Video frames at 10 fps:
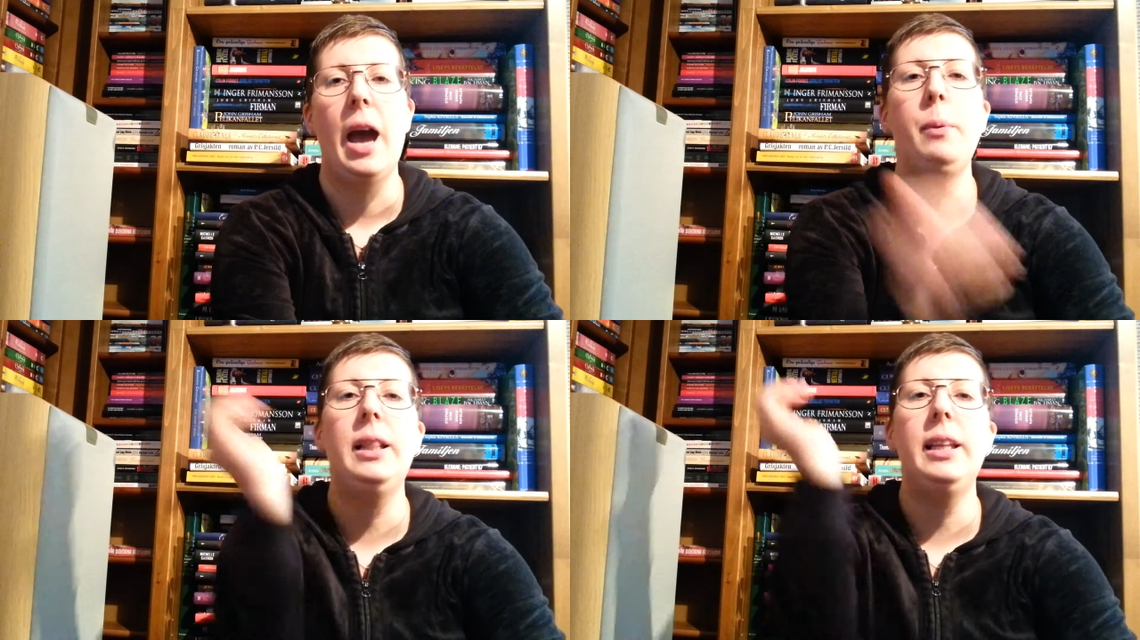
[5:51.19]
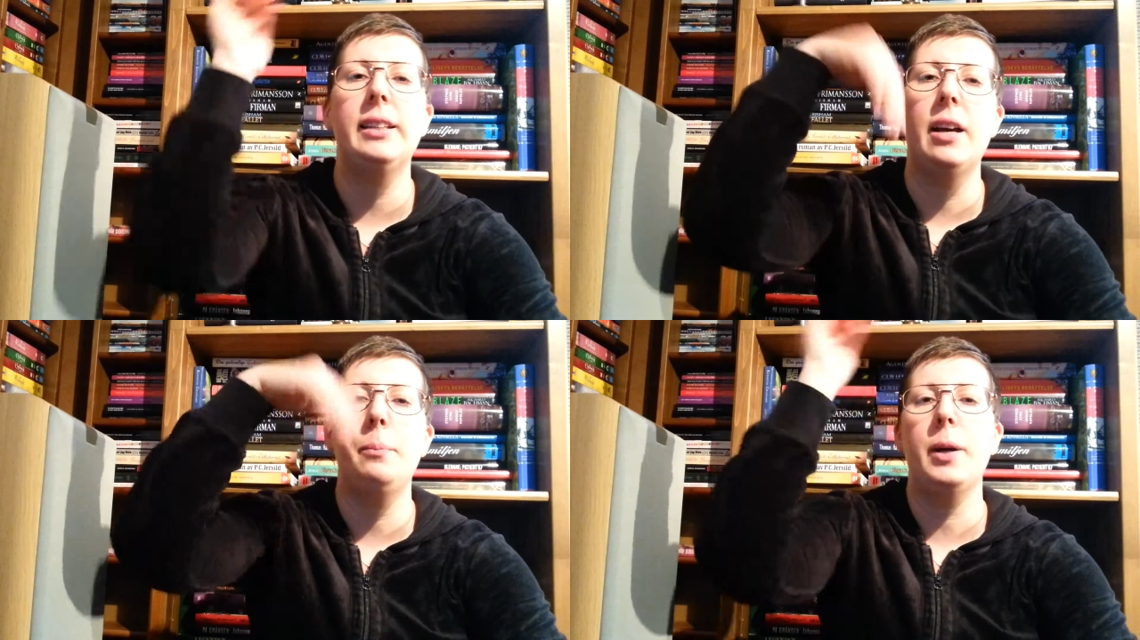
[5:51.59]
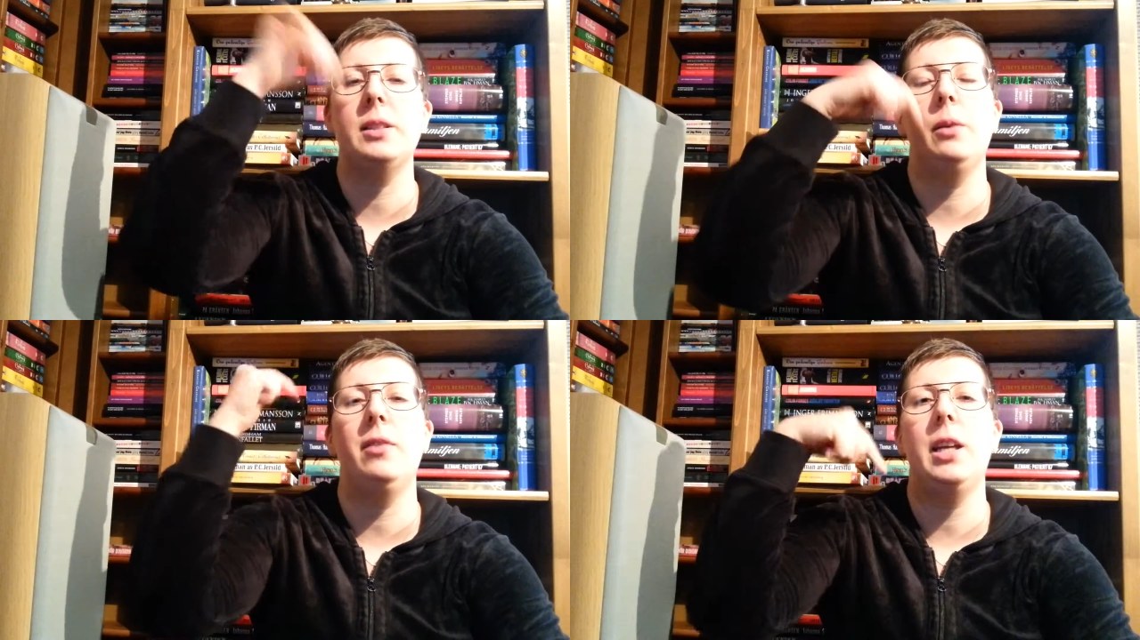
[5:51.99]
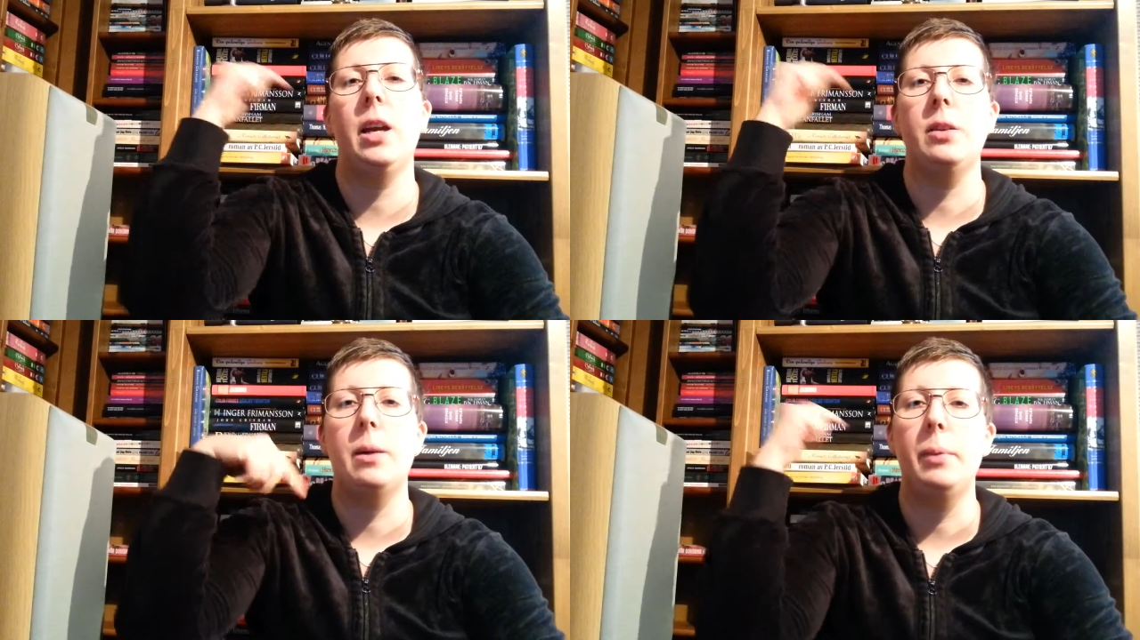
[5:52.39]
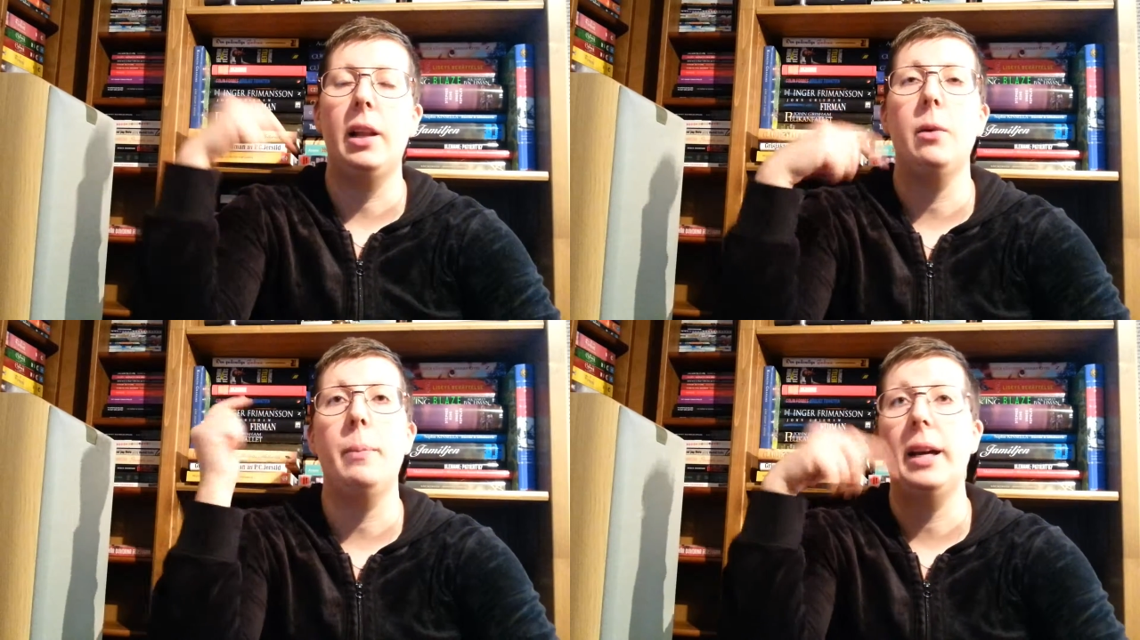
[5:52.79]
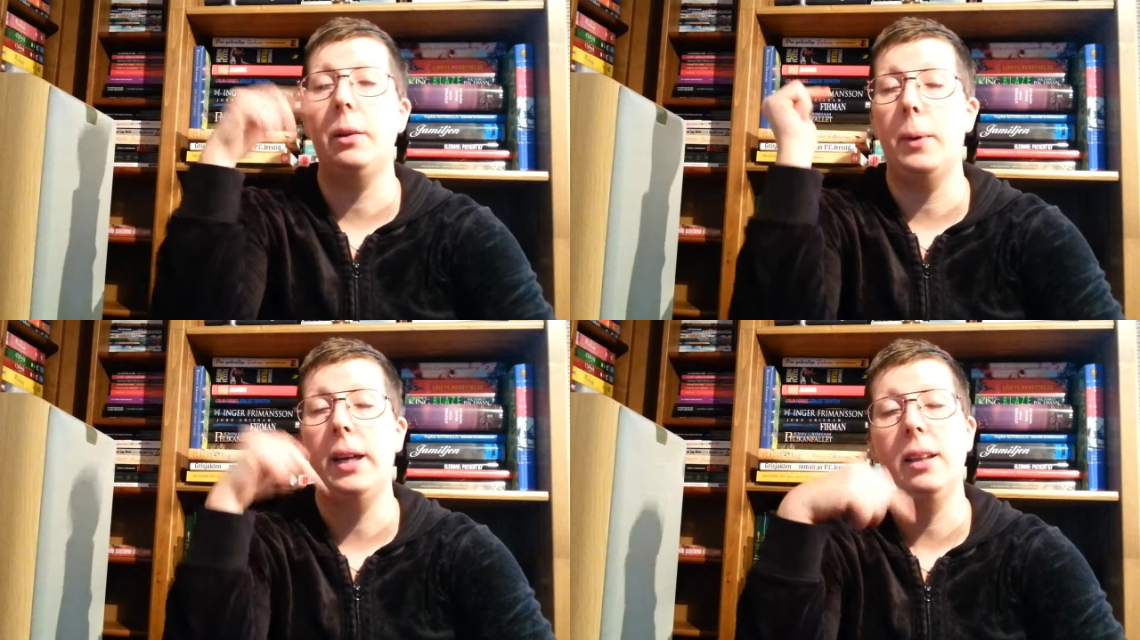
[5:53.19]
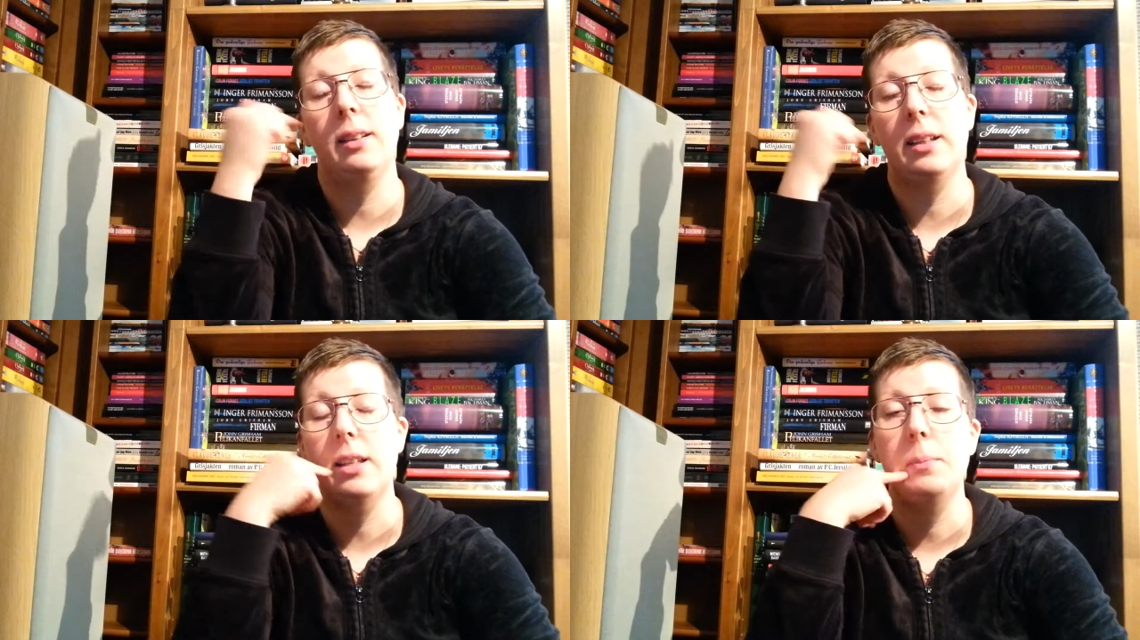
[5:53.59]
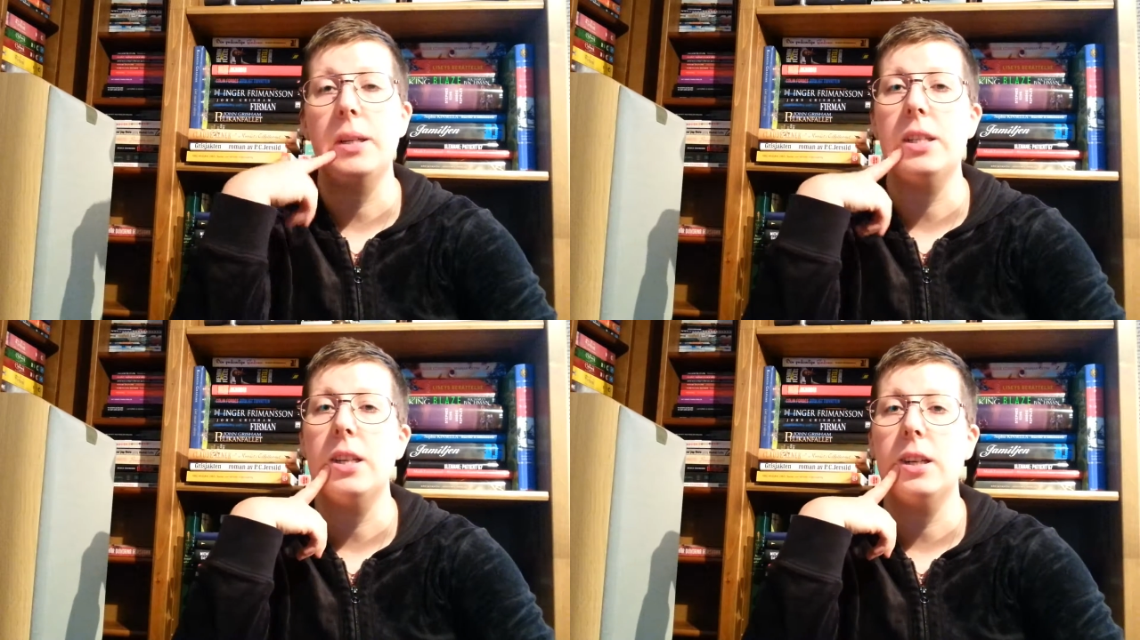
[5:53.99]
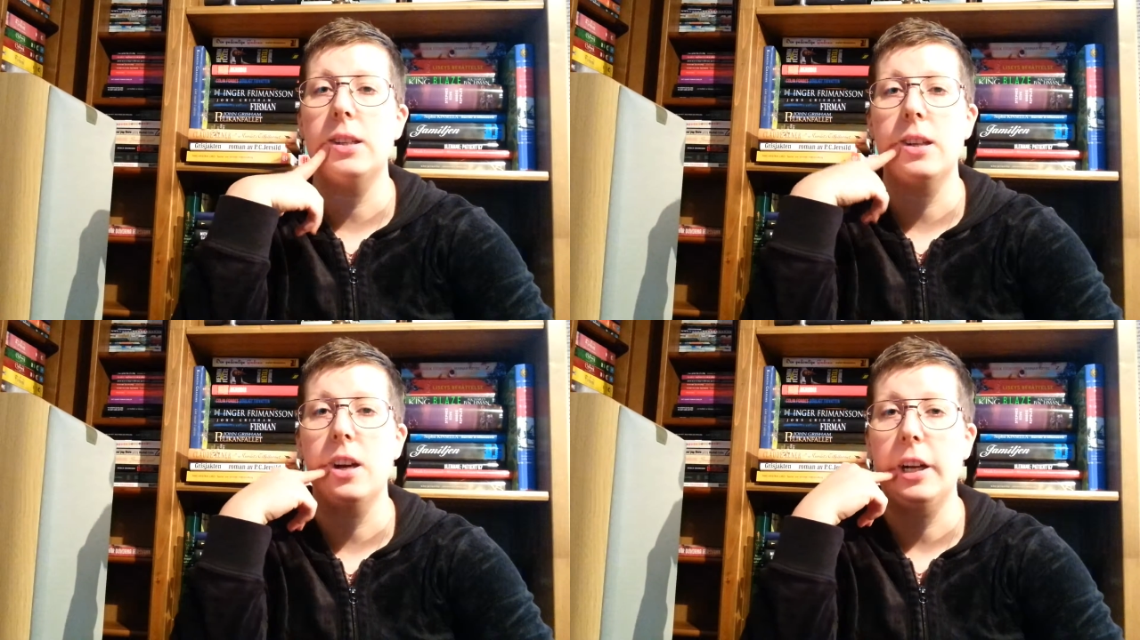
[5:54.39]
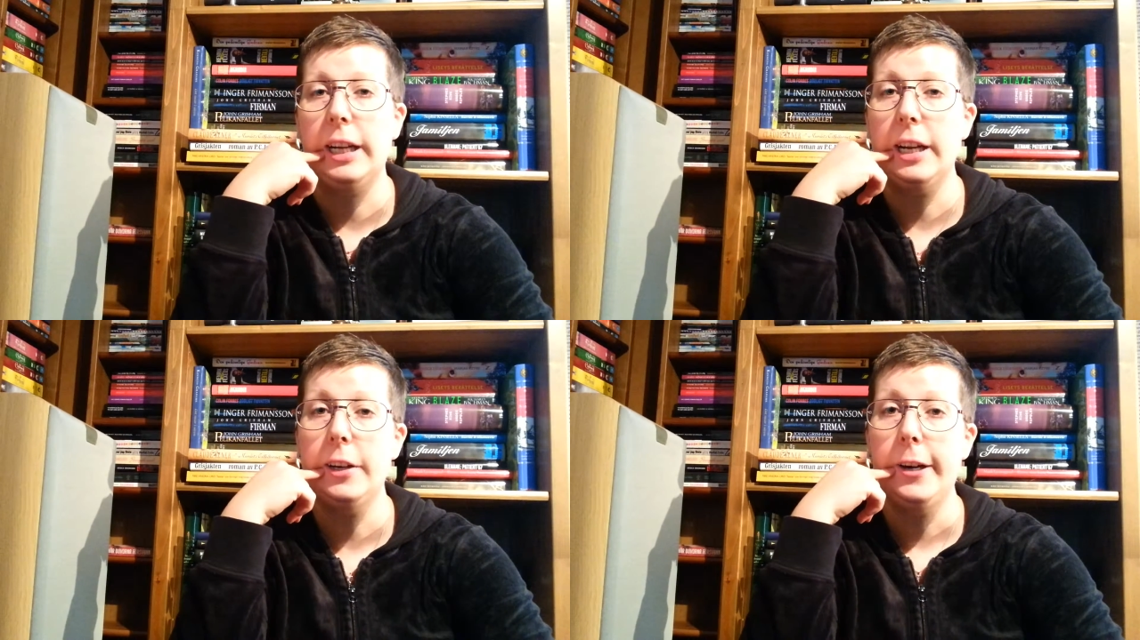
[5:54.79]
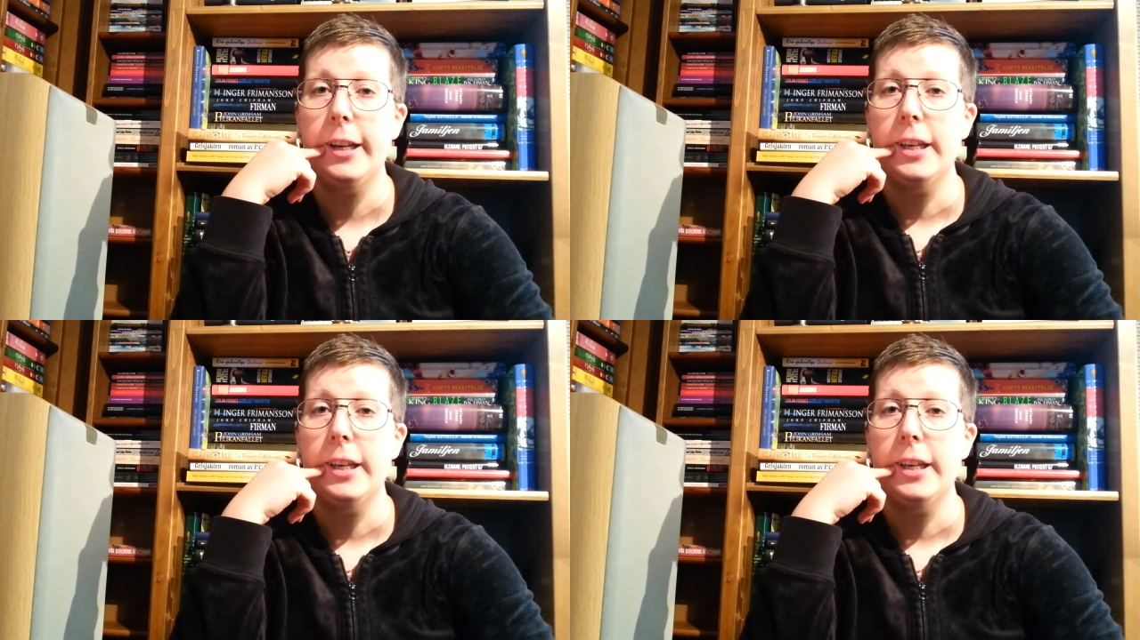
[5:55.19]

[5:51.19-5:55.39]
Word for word: I will link the unboxing video down below by the way that I mentioned earlier